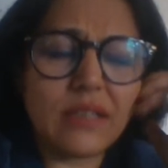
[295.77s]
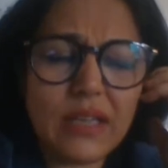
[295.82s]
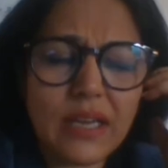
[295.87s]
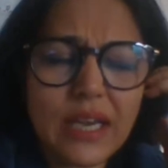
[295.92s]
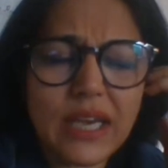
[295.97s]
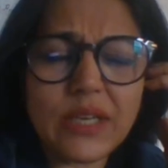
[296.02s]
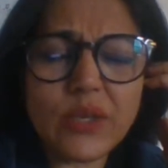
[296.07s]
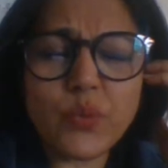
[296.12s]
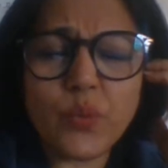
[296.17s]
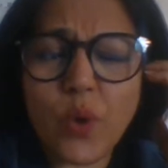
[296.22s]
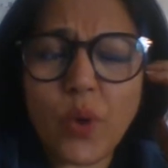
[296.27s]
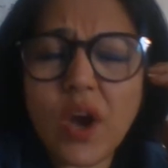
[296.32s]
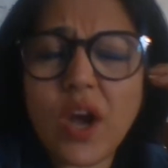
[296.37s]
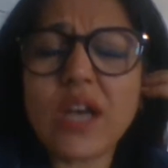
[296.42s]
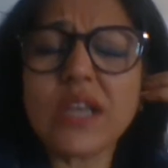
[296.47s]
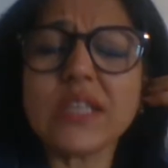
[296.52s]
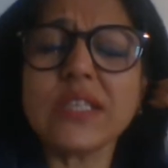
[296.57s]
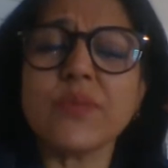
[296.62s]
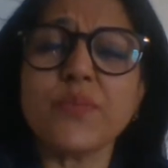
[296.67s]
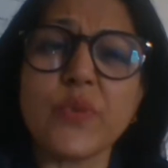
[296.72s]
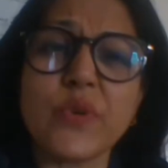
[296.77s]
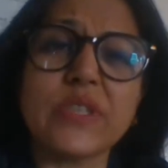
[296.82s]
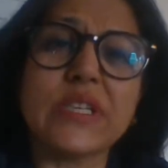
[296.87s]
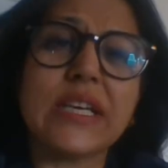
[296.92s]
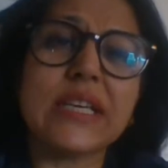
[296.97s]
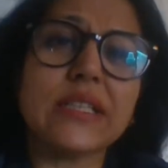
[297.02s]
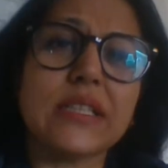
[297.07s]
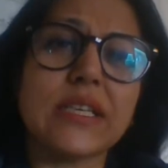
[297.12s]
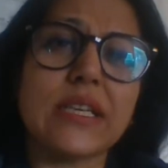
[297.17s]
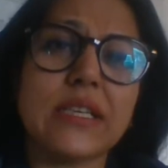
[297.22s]
it was
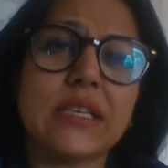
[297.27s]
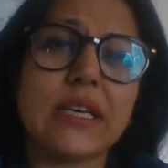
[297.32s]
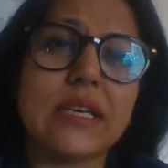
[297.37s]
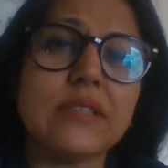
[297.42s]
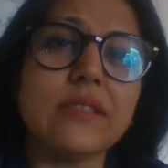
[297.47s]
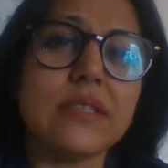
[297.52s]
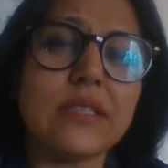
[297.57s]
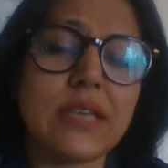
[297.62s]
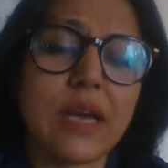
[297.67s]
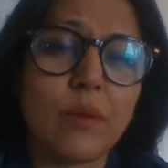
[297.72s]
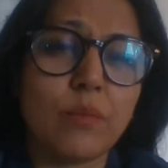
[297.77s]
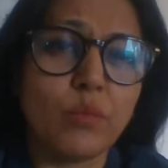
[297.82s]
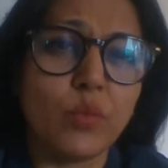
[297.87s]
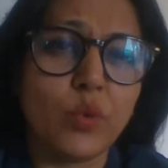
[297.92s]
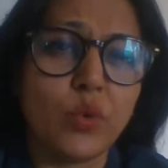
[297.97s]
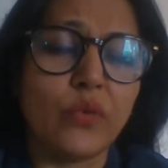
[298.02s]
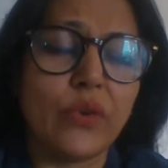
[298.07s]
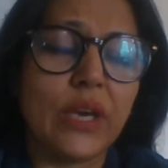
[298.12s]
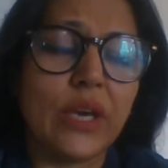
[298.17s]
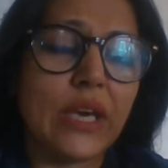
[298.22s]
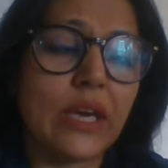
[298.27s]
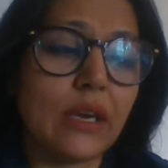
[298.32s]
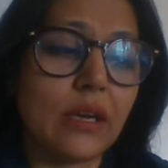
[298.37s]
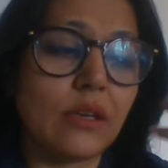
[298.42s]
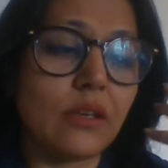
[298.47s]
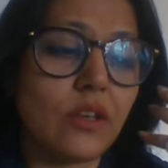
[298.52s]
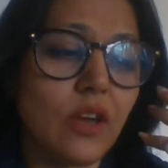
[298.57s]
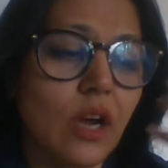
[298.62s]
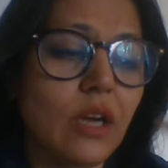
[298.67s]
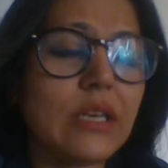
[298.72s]
predicted in some movie,
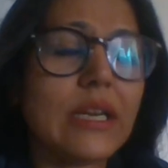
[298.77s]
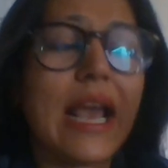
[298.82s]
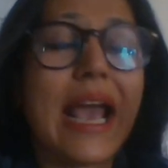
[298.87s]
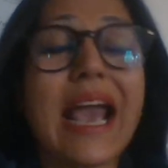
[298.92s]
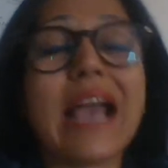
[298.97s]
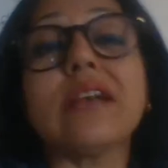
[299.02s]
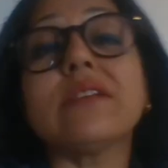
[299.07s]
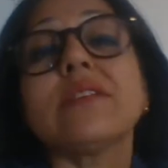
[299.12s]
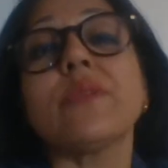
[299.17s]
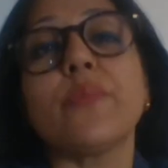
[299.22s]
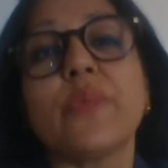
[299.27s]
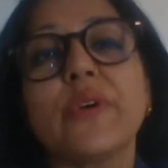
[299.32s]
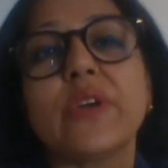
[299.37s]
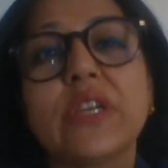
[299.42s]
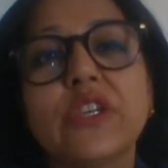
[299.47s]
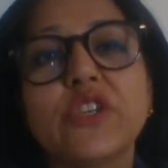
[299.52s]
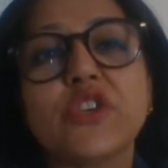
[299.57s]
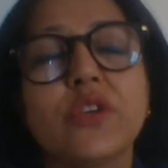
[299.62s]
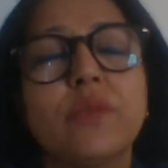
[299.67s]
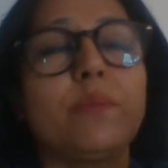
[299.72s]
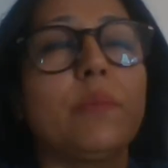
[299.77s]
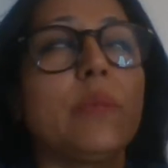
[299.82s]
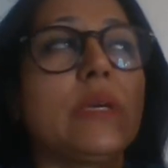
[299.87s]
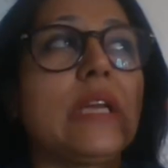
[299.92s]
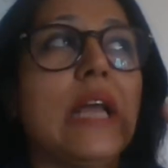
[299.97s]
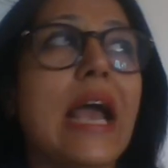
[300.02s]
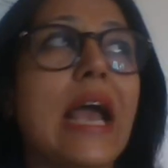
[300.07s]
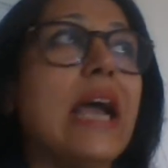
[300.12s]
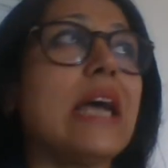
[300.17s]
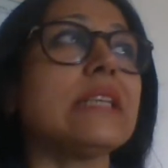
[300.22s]
not as a prediction, but
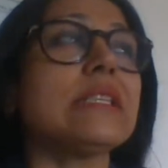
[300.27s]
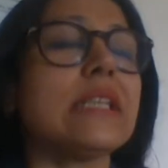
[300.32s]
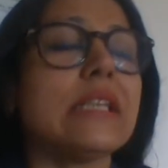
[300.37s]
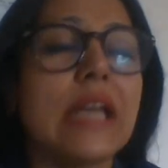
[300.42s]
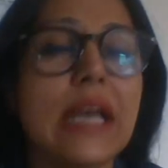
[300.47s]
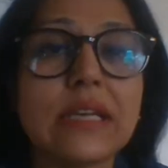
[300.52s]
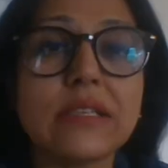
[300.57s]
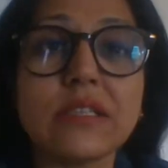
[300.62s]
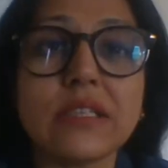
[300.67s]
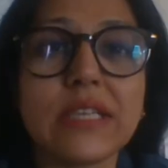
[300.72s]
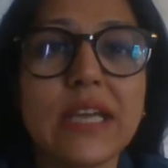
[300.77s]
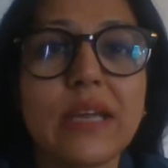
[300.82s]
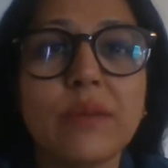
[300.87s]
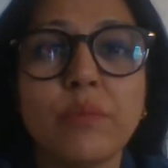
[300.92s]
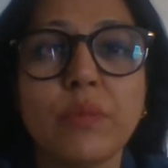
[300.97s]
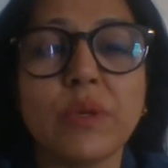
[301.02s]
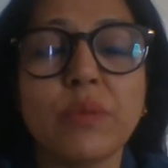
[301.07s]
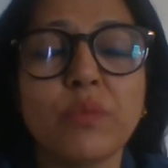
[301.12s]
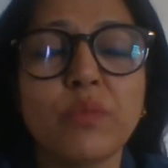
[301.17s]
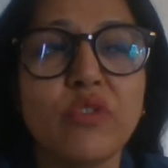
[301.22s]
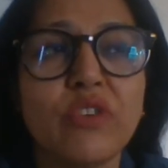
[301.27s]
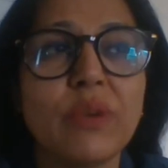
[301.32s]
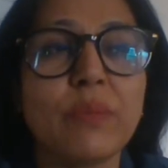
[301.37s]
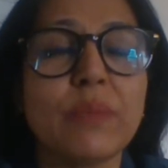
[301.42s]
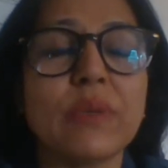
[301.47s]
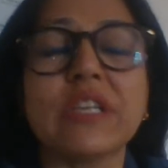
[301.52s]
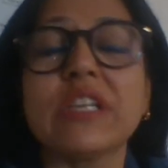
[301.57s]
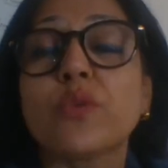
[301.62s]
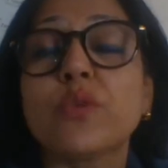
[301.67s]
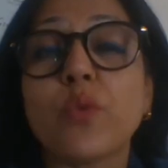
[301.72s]
as an entertainment movie,
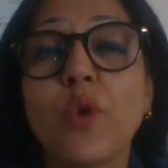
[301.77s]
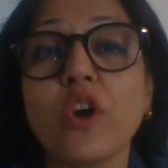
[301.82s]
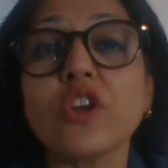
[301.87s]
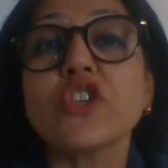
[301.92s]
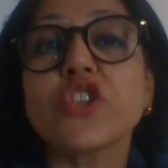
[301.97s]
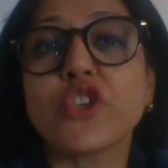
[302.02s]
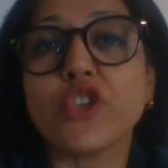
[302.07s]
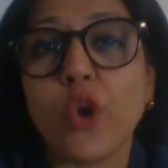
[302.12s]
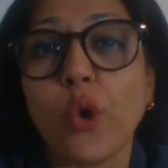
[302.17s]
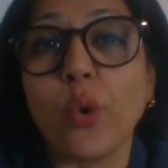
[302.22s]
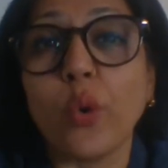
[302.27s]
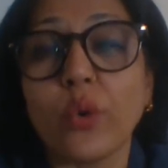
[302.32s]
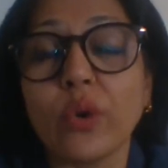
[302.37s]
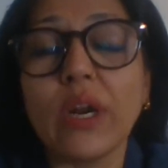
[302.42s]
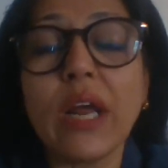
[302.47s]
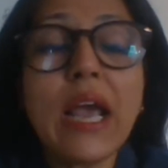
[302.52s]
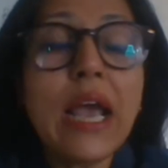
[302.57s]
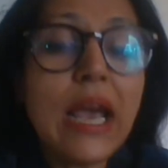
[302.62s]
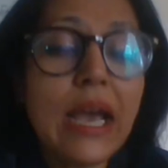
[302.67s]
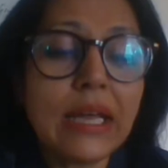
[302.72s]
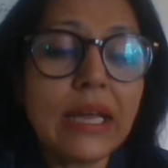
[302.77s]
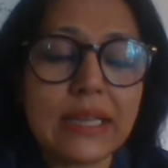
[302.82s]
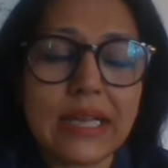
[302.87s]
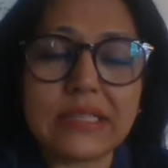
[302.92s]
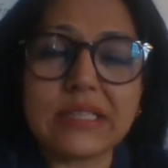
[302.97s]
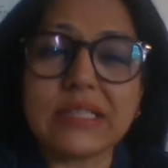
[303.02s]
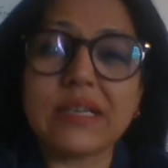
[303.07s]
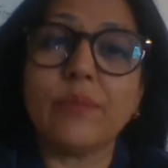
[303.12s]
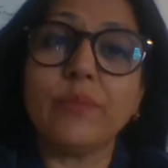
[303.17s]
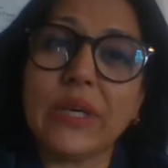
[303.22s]
but it was shown
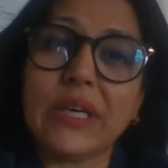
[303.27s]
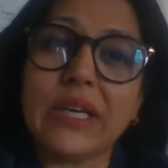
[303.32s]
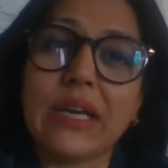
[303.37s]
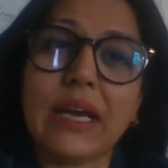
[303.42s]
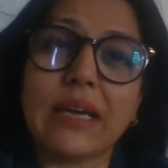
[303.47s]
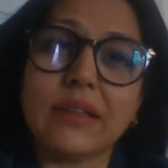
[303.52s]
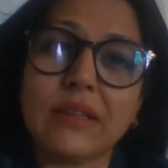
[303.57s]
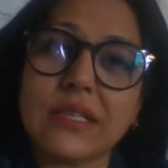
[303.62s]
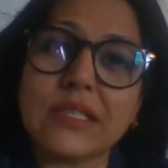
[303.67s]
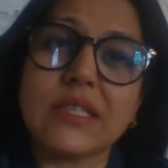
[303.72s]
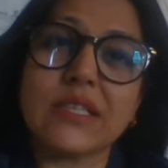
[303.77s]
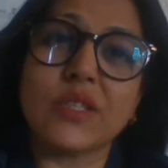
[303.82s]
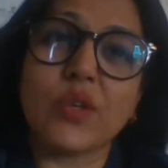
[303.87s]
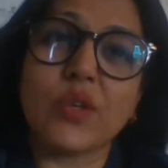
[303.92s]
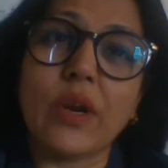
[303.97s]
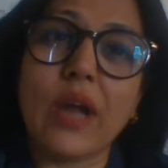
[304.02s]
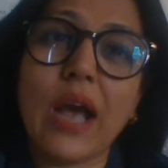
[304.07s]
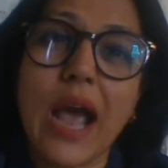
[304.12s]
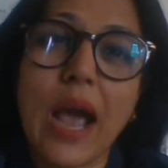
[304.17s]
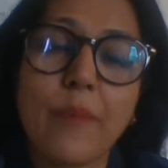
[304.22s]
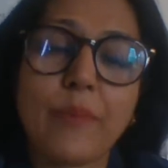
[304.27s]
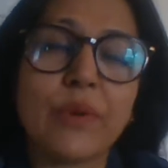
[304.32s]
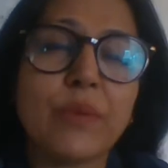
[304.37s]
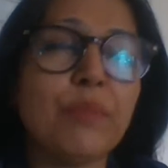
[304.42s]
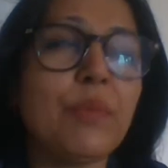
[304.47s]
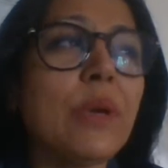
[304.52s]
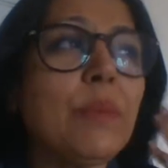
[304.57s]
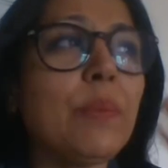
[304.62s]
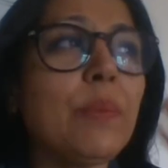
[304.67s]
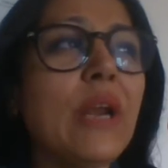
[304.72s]
that something like this is happen.
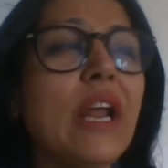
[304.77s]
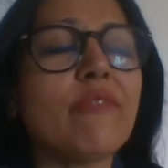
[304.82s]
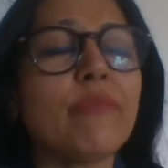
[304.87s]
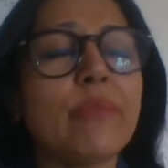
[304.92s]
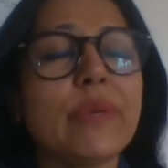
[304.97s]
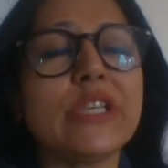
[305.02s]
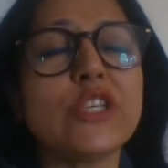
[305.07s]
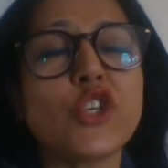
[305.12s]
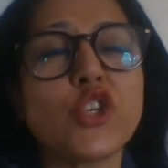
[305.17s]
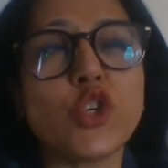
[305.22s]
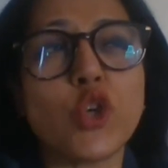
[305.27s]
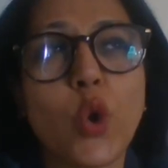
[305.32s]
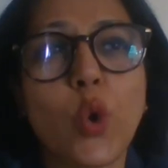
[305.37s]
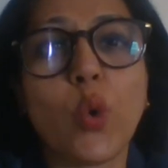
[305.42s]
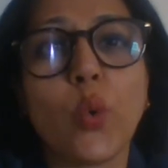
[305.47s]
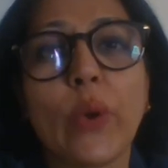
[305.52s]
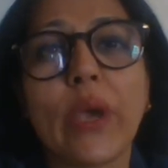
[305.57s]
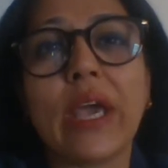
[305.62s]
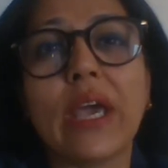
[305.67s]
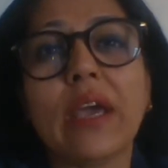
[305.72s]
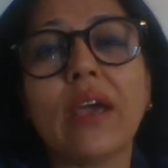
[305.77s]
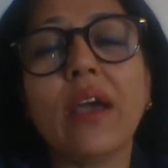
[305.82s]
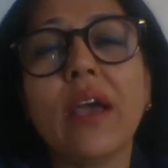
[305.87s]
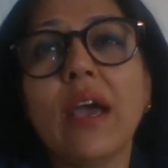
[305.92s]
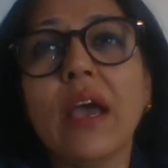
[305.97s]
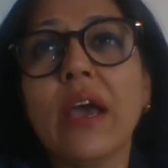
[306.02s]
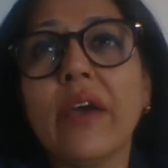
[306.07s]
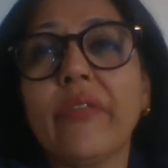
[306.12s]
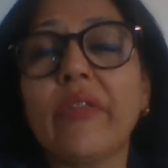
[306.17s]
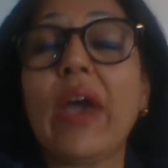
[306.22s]
People have been showing
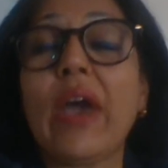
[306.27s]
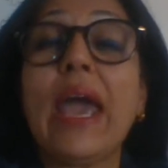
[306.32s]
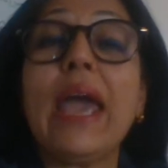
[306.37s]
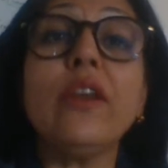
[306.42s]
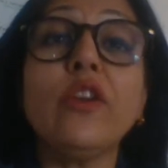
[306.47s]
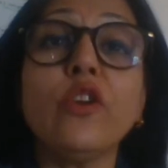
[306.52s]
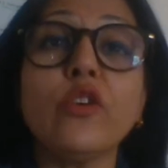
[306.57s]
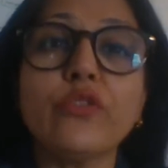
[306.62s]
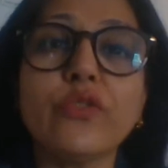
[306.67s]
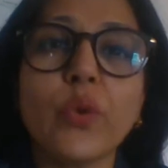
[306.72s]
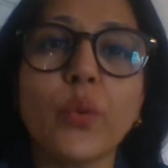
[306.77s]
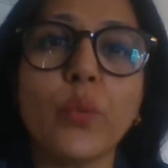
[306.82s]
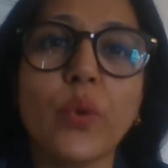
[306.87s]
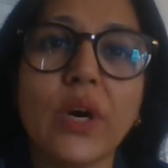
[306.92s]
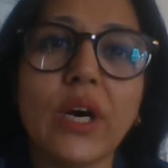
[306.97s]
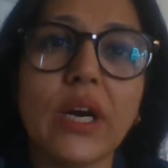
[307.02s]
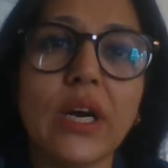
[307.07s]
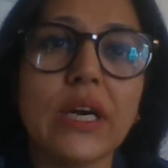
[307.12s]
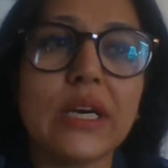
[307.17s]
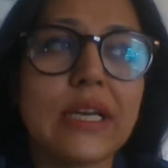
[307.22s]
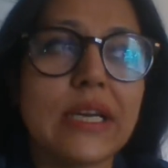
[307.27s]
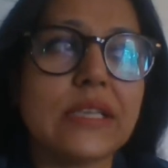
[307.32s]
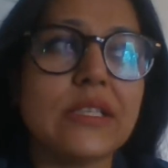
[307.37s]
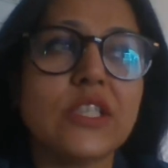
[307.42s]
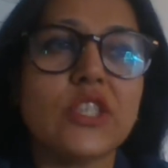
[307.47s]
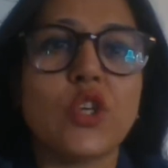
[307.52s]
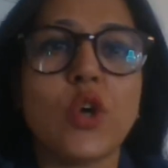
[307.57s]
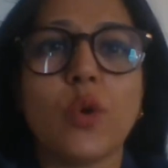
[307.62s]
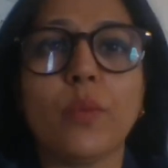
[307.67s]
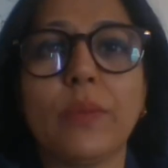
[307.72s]
the end of the world in
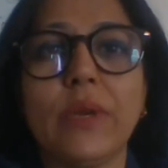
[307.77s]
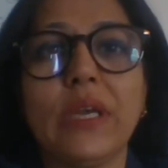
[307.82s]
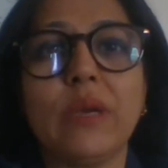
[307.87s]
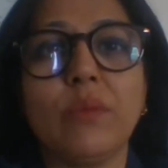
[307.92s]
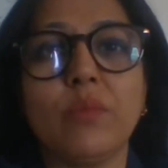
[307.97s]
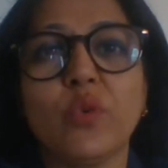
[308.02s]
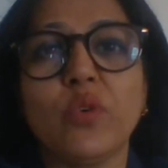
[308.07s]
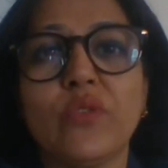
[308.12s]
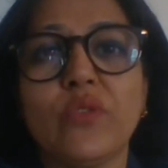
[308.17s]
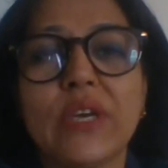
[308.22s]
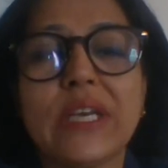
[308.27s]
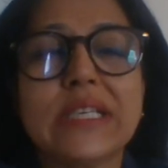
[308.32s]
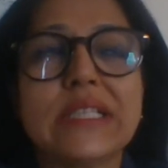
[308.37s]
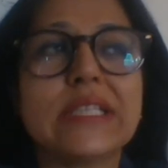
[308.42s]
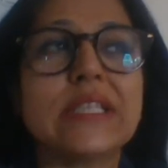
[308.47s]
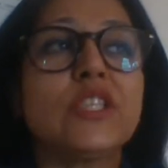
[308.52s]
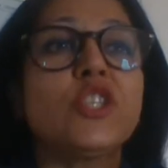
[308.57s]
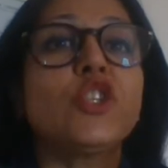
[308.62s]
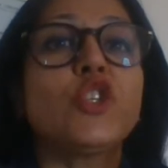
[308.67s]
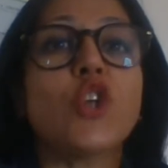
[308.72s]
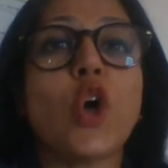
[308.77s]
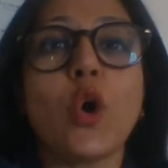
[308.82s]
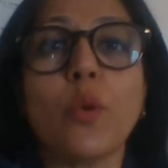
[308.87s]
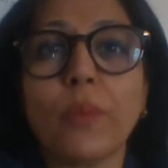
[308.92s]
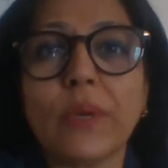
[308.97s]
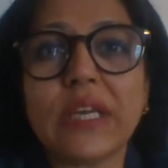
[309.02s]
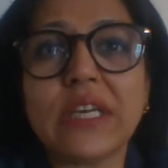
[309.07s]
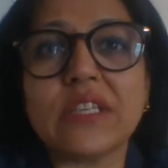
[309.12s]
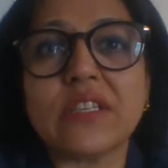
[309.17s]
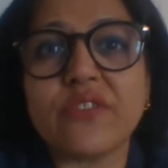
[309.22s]
so many movies in so
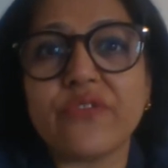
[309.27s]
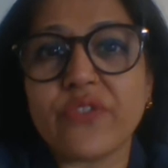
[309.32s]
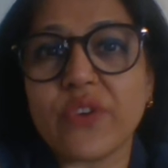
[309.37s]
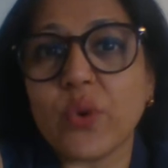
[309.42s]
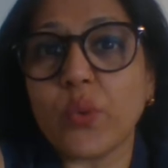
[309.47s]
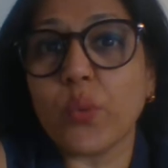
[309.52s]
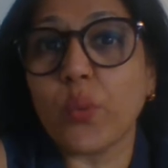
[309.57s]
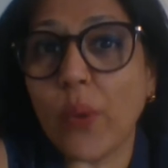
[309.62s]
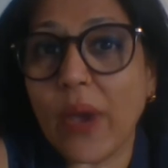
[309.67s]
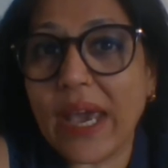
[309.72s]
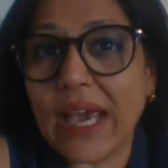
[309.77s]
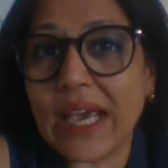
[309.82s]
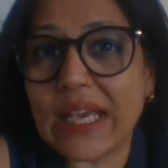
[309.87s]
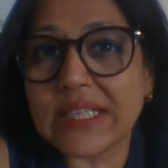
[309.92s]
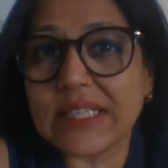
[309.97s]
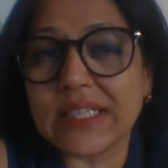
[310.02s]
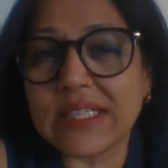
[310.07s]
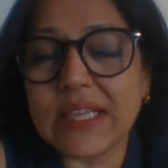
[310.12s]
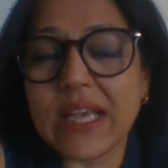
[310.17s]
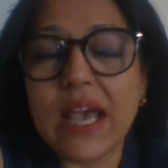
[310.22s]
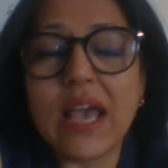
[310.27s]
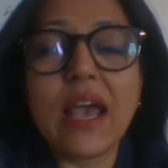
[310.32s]
many different ways.